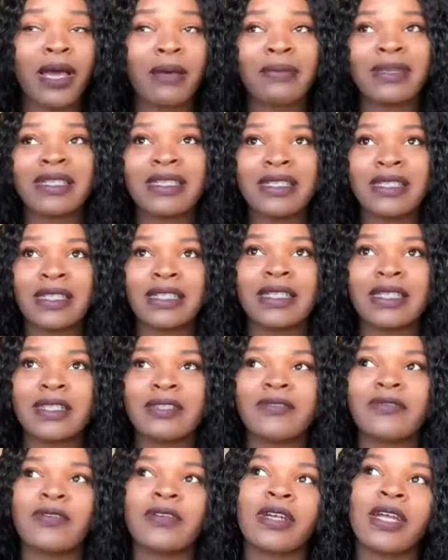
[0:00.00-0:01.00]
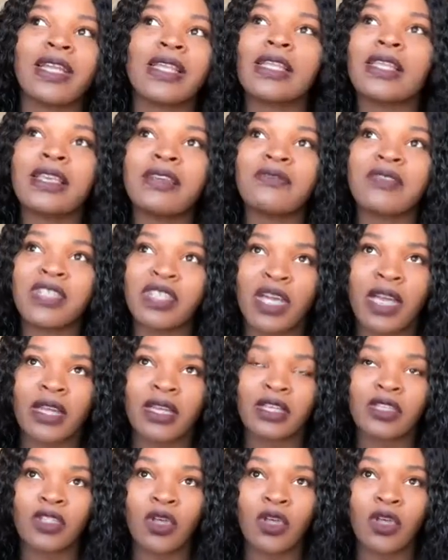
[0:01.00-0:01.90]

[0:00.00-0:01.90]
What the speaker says: I'm a stickler for anything vagina,